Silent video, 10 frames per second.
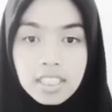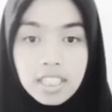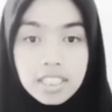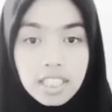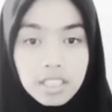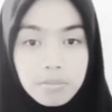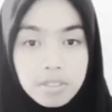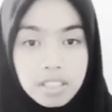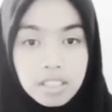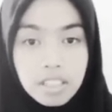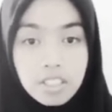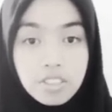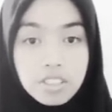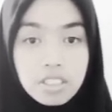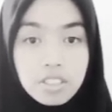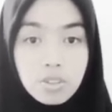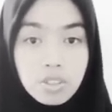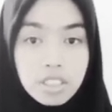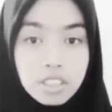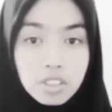cannot be reduced
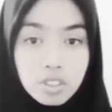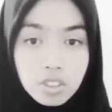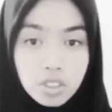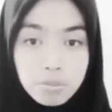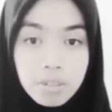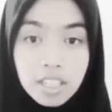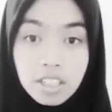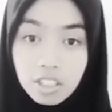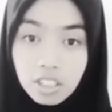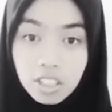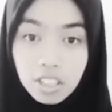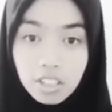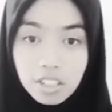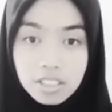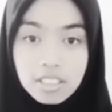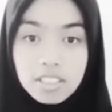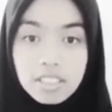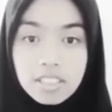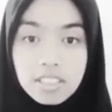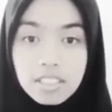into smaller
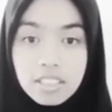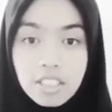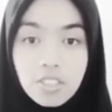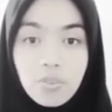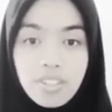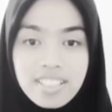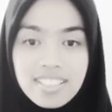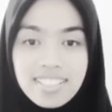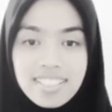constituents.